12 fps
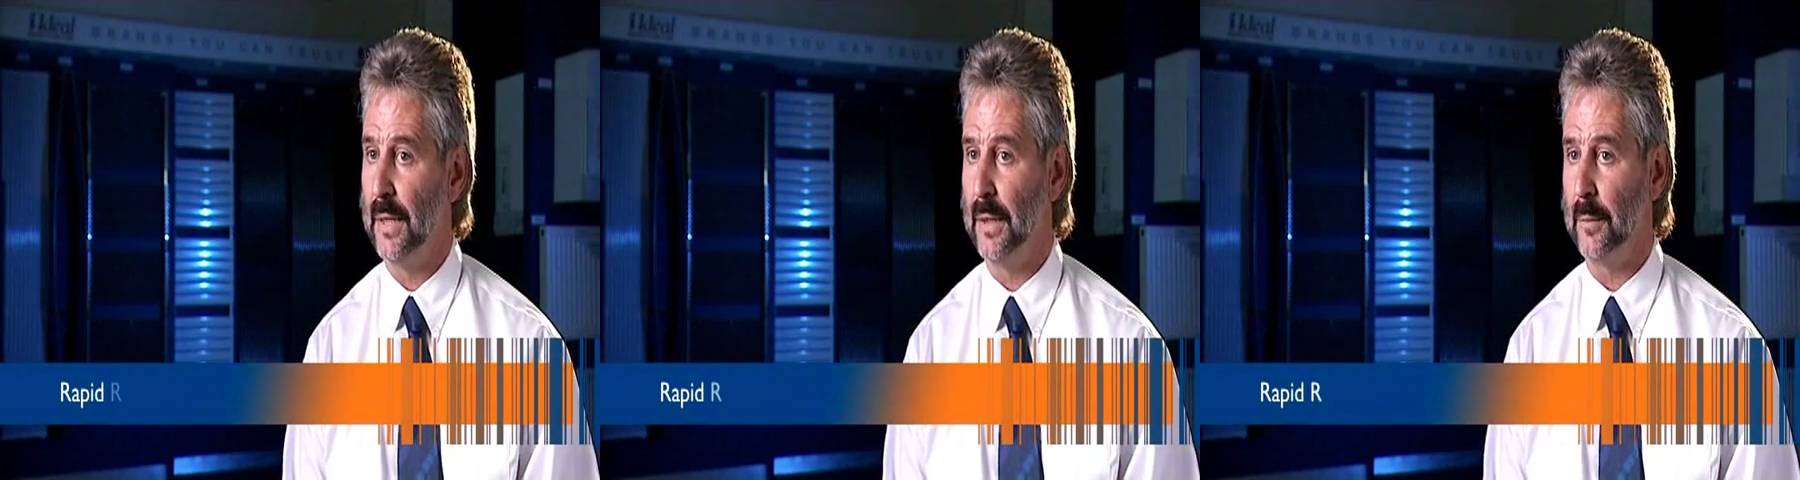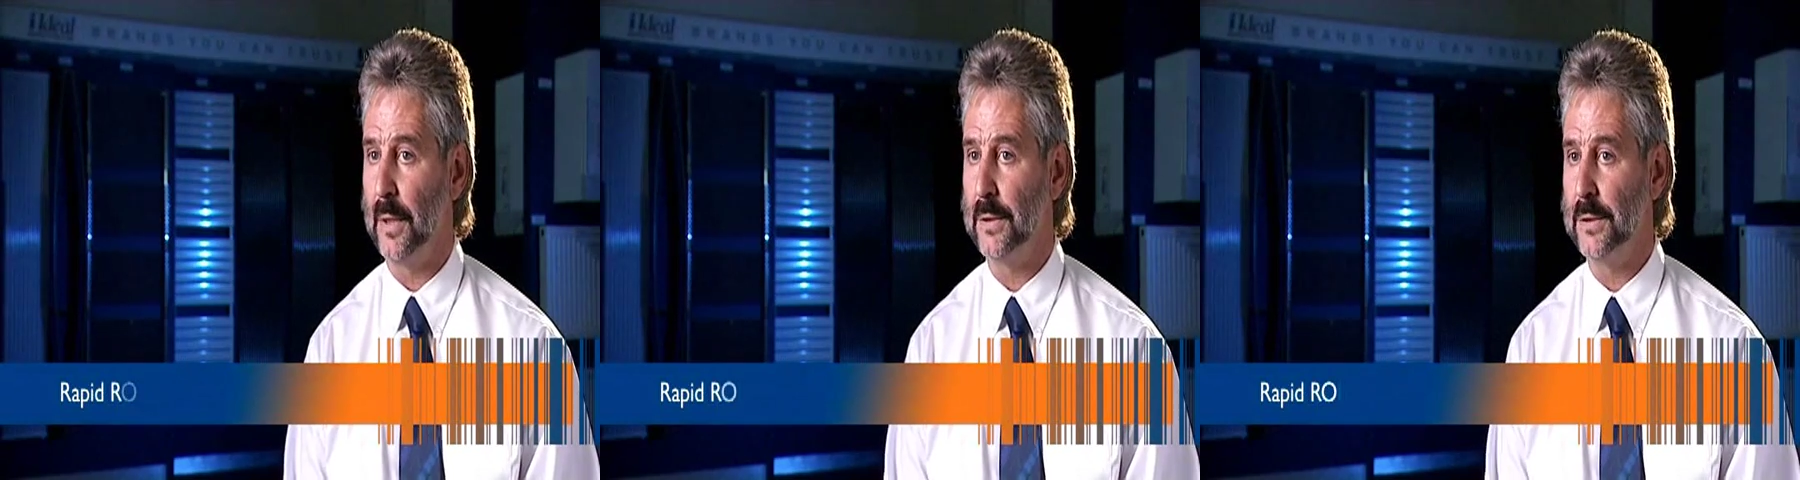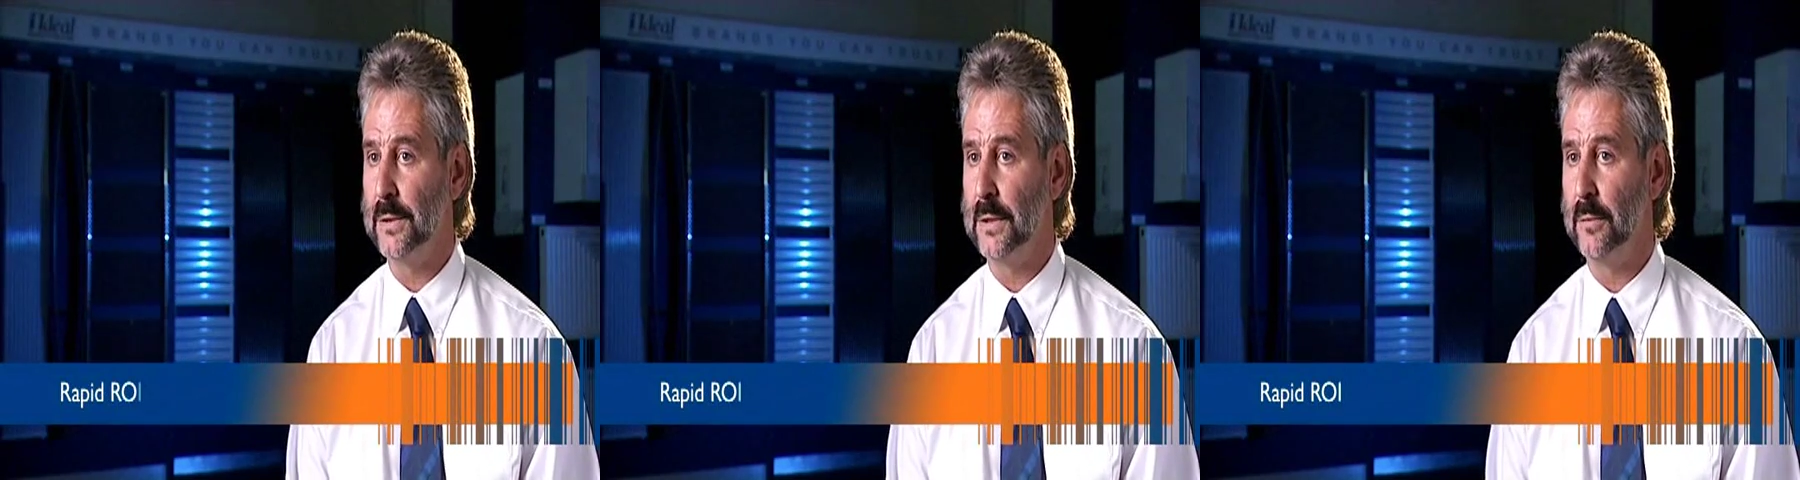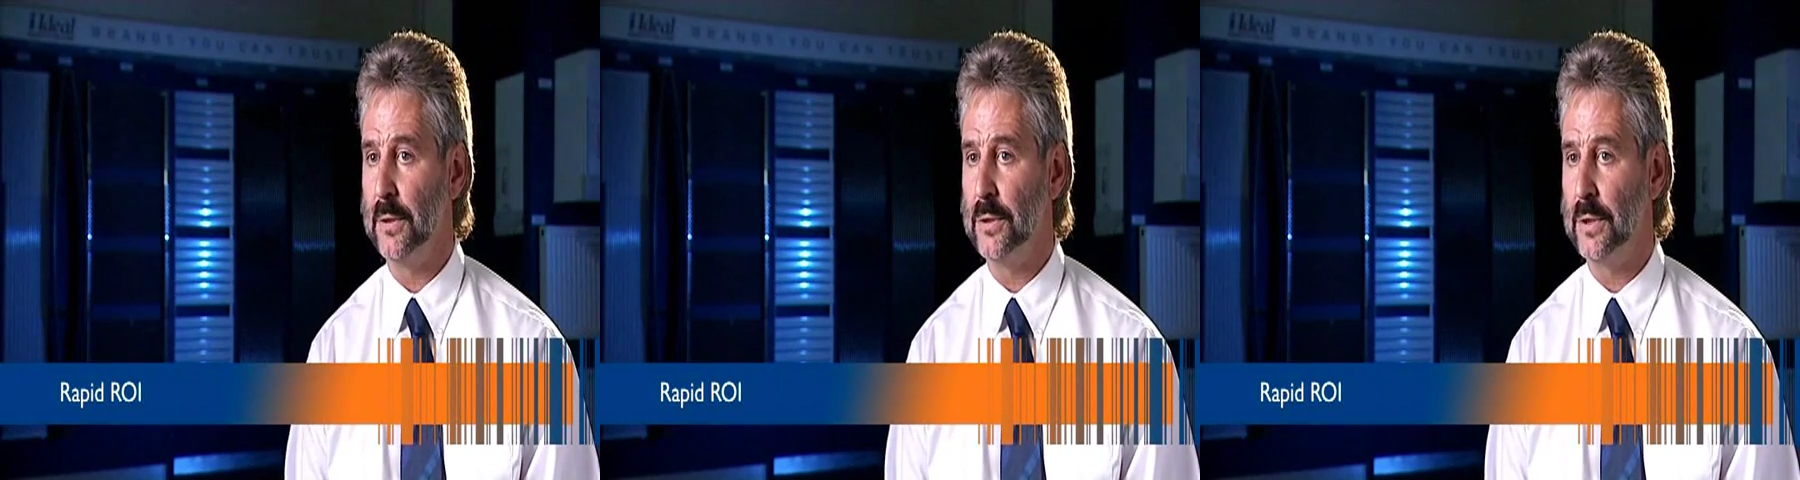and I'm glad to
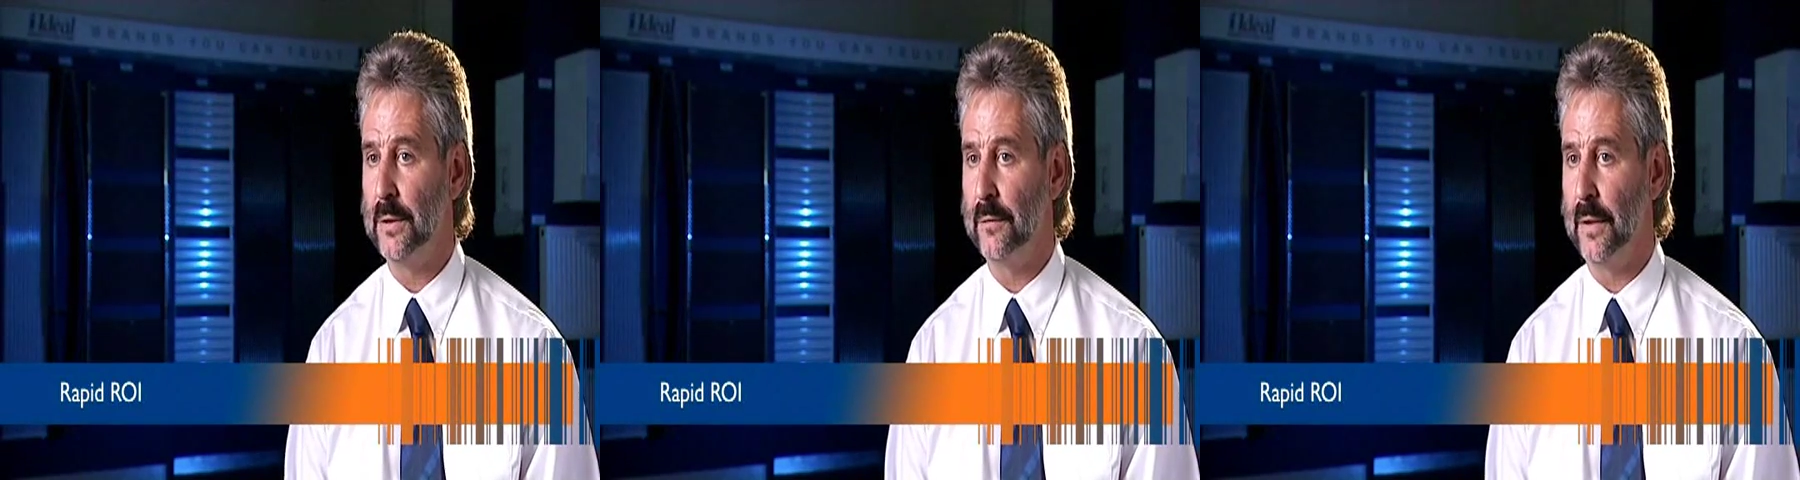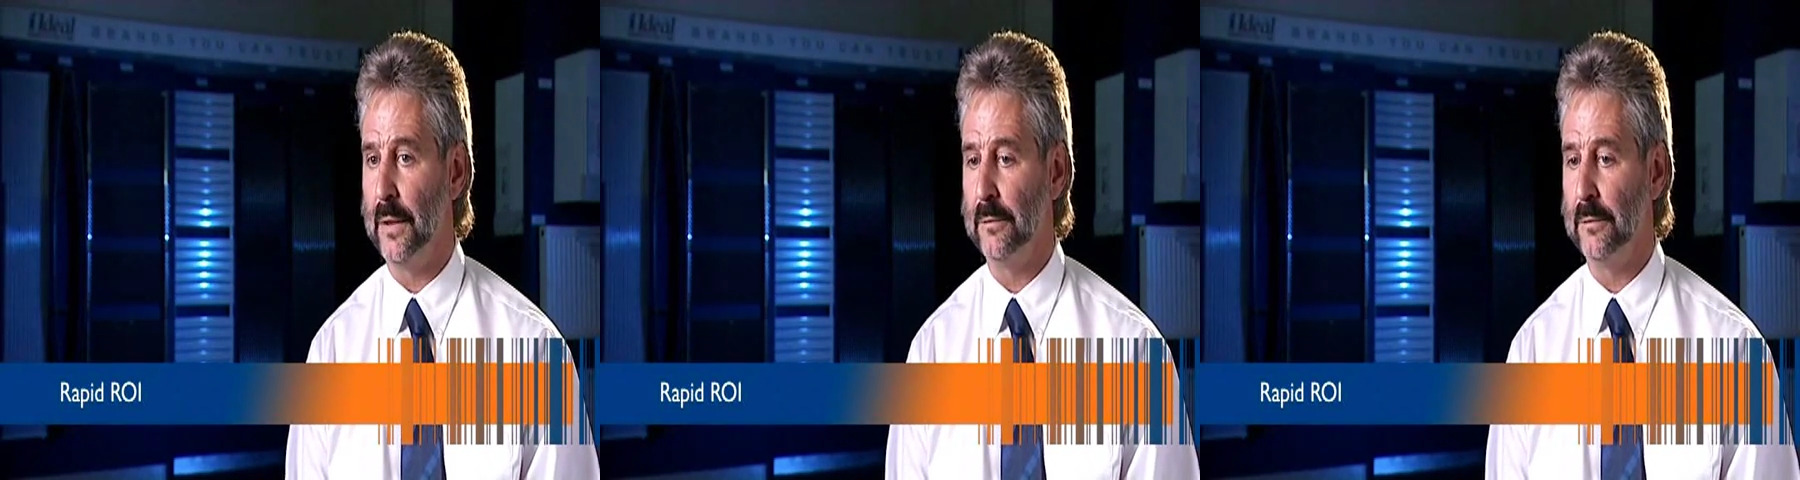say we achieved